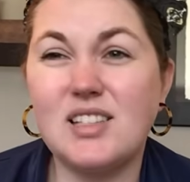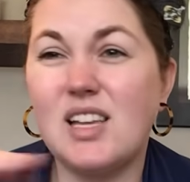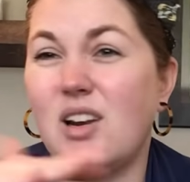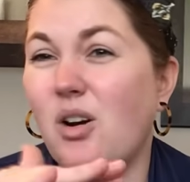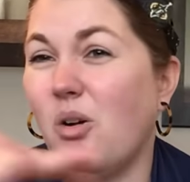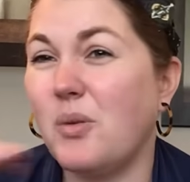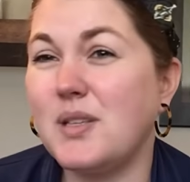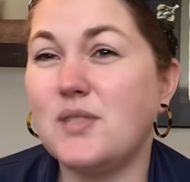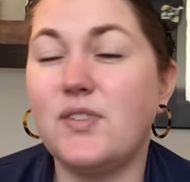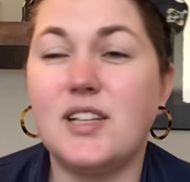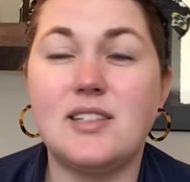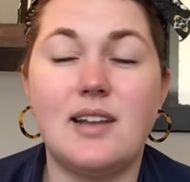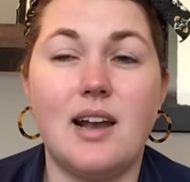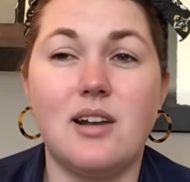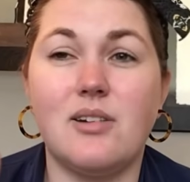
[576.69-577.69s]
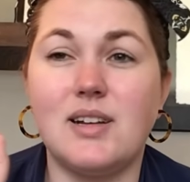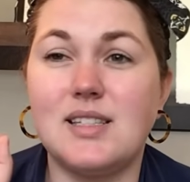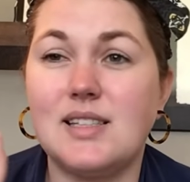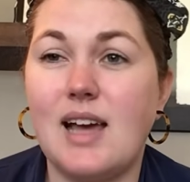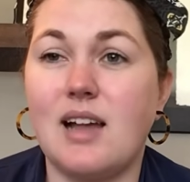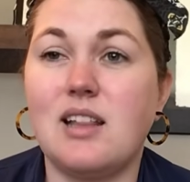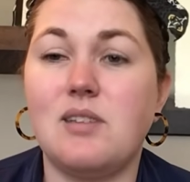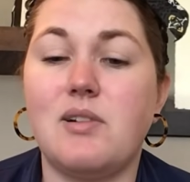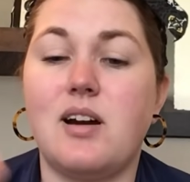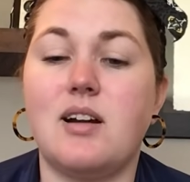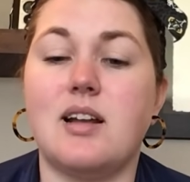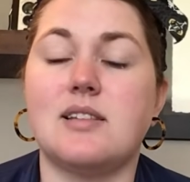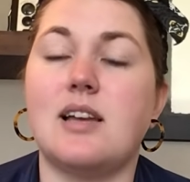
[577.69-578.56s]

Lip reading: It always fits, and I know exactly where it is.